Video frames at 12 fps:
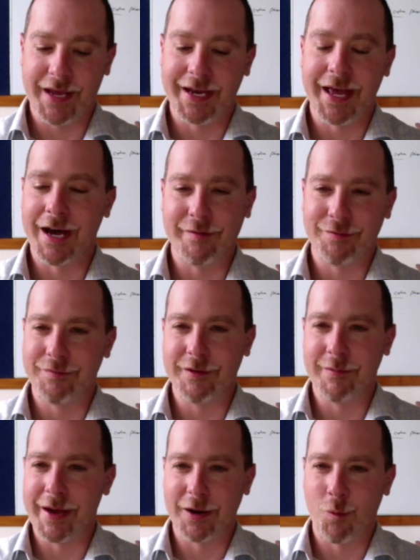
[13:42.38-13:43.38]
out no
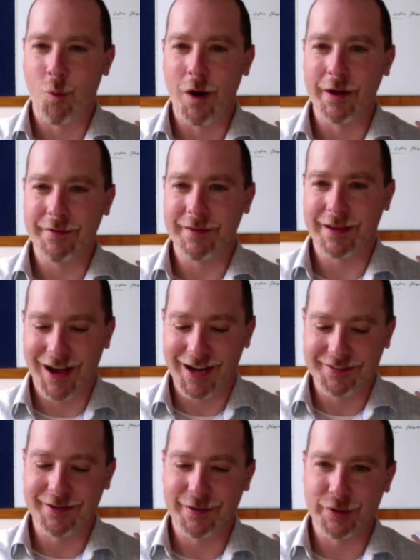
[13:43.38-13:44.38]
matter what the
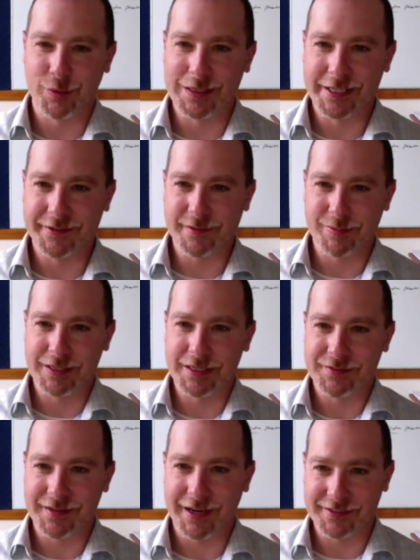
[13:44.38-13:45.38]
content of your religious
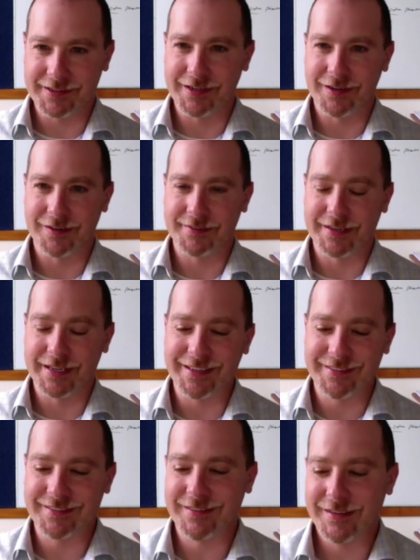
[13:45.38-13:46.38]
beliefs actually are. So I
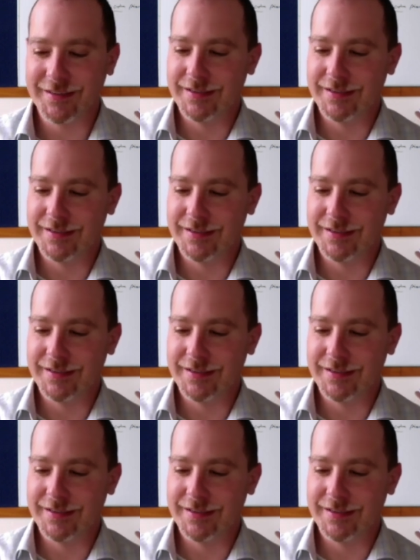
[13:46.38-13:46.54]
guess,